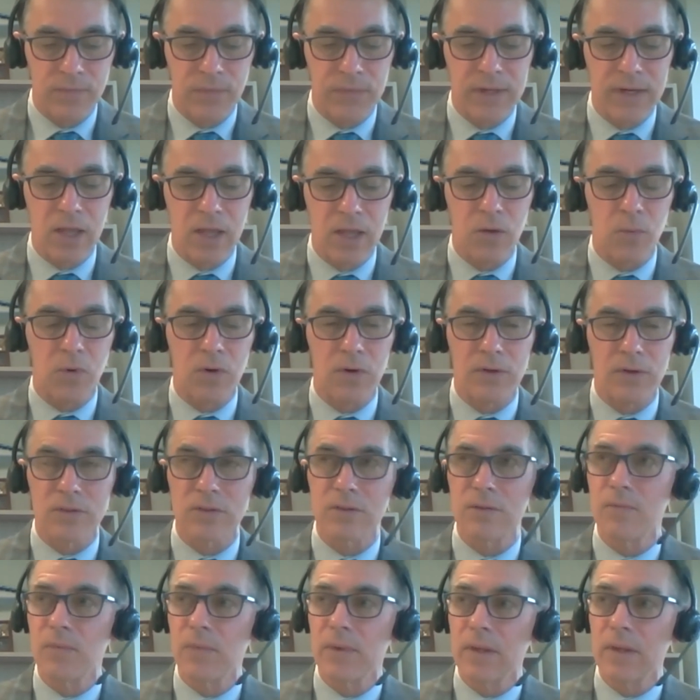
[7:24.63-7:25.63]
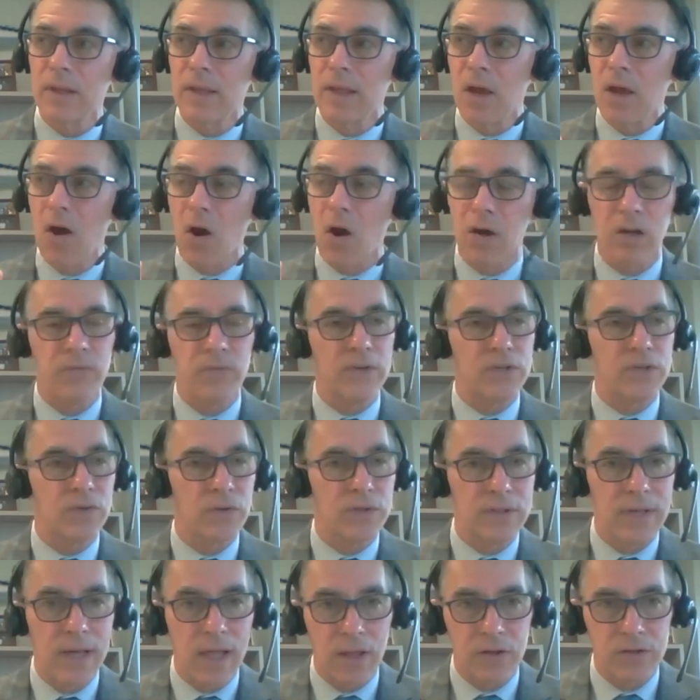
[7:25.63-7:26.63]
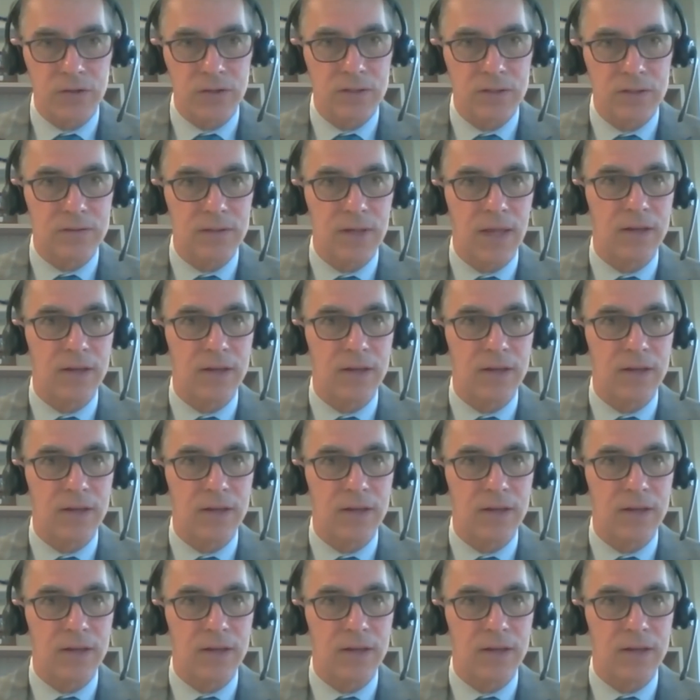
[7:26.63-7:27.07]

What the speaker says: In other words, artificial intelligence